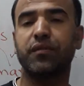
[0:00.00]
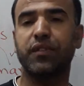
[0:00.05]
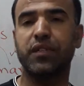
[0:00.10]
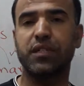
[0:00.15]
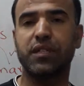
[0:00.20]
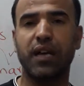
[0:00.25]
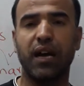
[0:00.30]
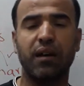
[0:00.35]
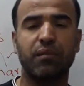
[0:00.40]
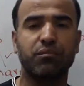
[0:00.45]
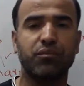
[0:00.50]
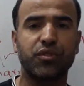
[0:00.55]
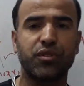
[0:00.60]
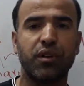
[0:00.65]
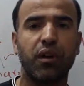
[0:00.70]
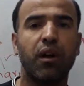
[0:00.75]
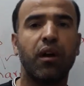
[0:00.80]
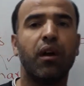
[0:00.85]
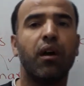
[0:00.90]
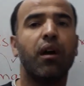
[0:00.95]
exams,
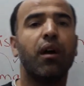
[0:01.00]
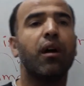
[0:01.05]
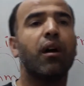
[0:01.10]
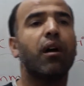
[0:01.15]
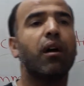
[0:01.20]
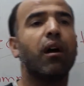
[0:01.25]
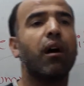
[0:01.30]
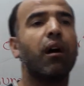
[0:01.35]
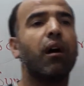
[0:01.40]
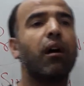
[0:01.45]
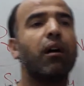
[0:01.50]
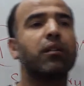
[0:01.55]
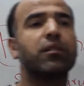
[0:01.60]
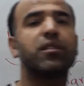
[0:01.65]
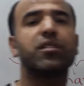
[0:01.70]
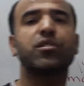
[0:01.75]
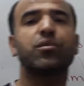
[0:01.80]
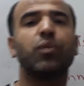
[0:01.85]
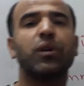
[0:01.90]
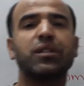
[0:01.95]

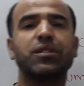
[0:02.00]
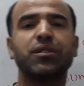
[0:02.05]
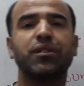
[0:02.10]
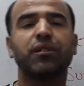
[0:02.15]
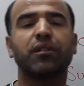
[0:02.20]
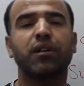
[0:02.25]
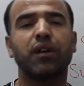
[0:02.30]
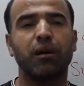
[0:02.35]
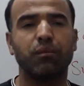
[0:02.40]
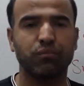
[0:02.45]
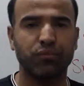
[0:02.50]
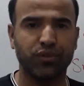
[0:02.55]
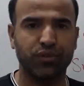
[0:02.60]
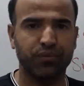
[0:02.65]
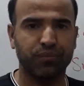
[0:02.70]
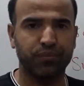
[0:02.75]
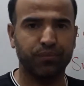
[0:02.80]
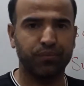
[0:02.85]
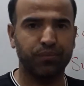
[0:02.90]
this question comes.